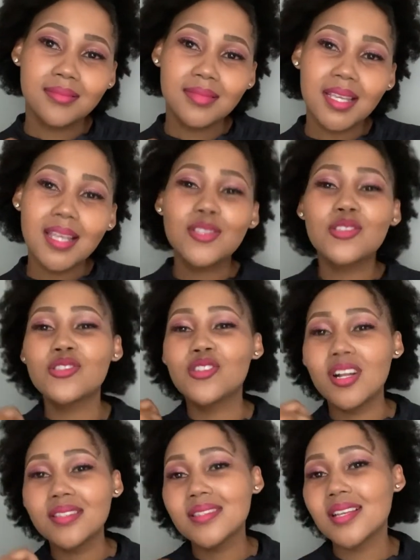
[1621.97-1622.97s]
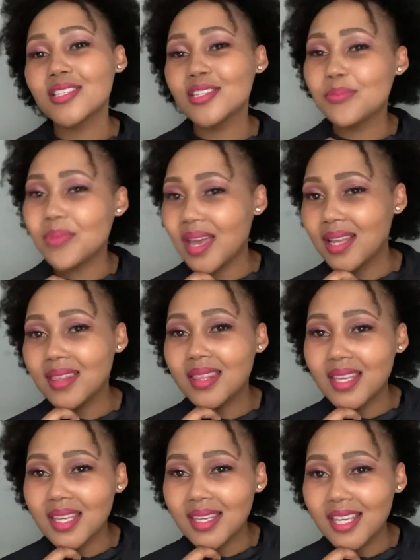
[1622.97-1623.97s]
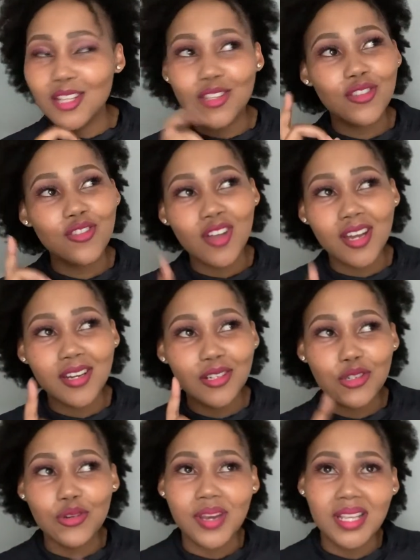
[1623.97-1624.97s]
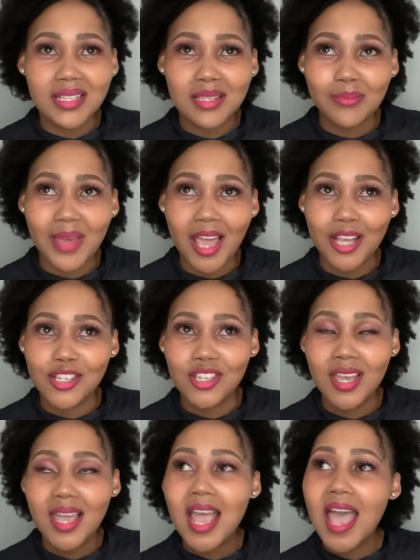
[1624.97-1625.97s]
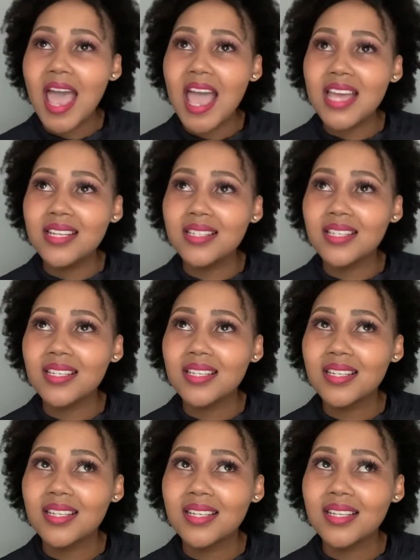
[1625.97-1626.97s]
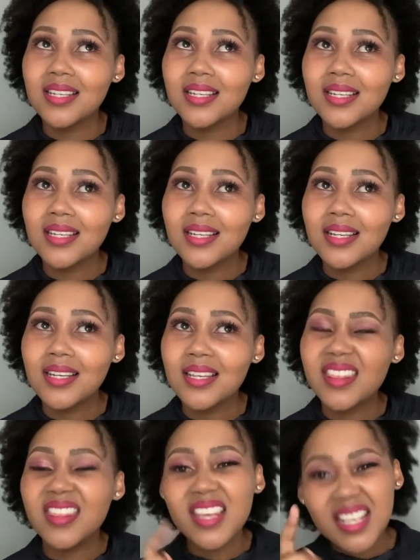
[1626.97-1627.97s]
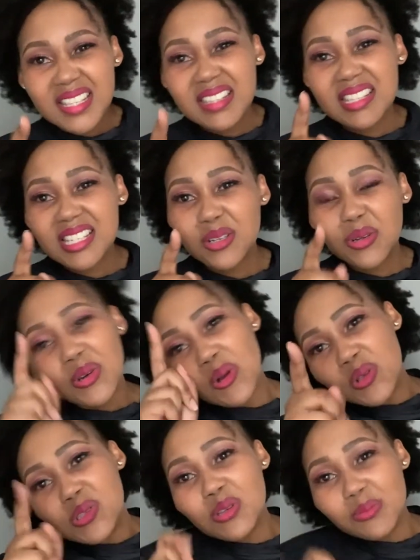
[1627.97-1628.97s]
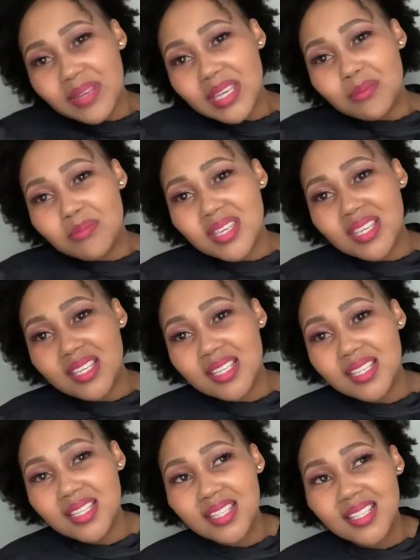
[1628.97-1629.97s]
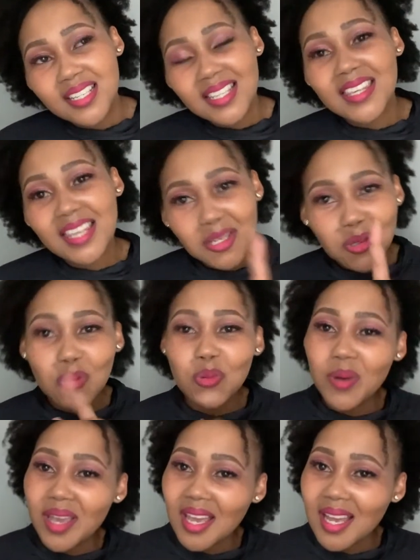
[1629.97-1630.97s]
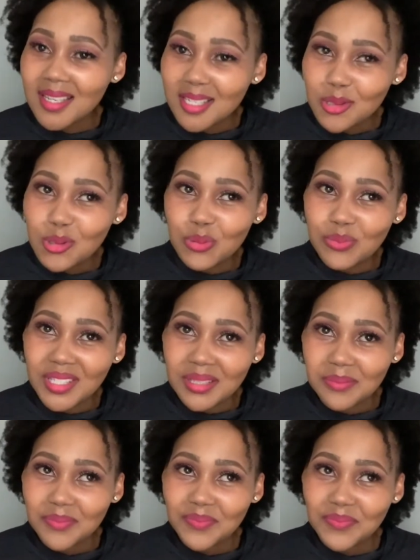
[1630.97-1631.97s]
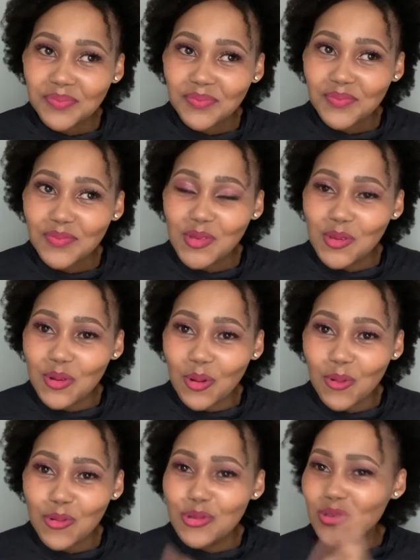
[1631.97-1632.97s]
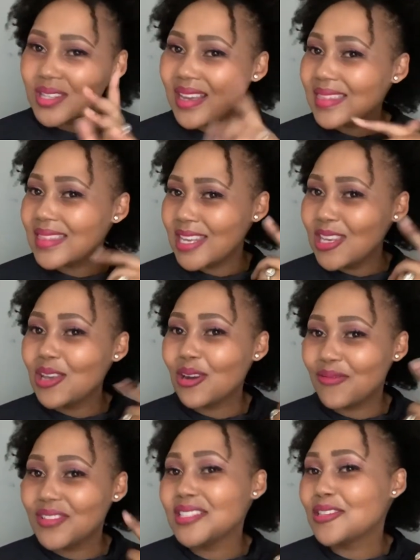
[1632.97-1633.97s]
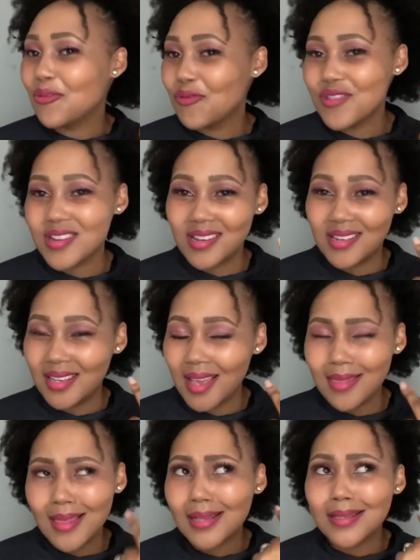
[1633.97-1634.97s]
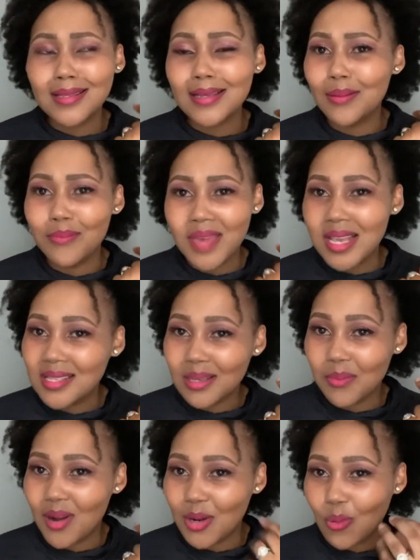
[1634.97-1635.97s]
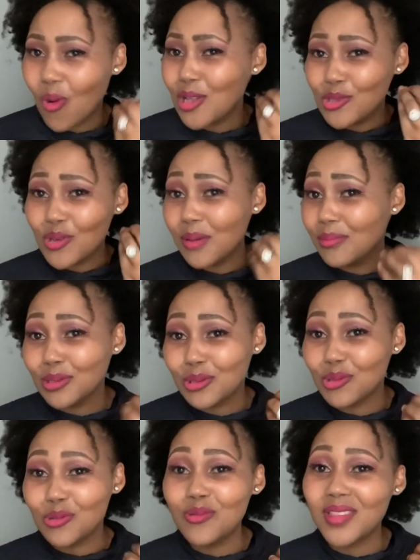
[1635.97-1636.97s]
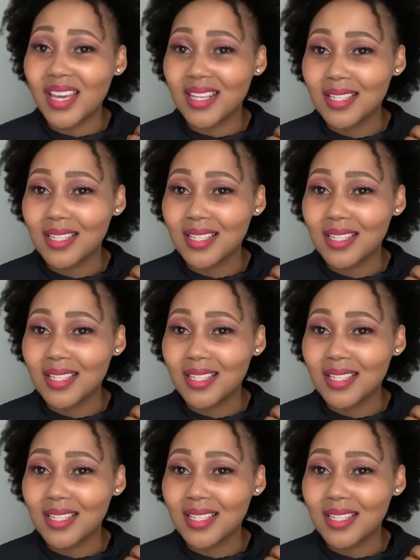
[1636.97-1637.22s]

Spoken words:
It's not such a bad thing. It's not a train smash. And this could also make me get to where I need to be. You know, you start thinking of it differently. And that's the amazing part. Once you're able to do that,